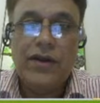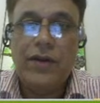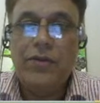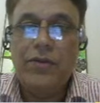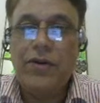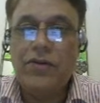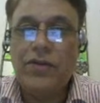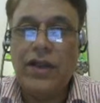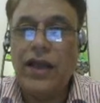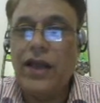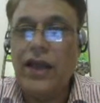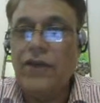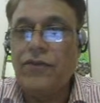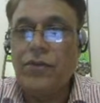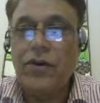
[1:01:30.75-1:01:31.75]
about the
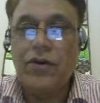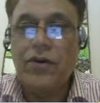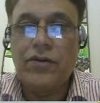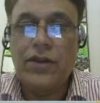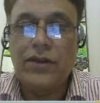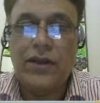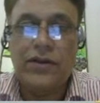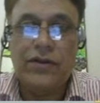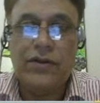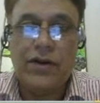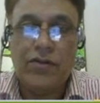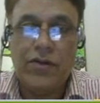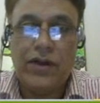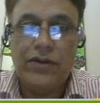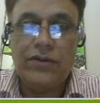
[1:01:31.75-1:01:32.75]
life, about the things
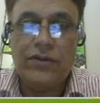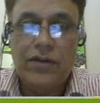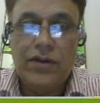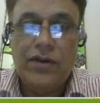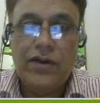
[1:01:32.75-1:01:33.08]
around us.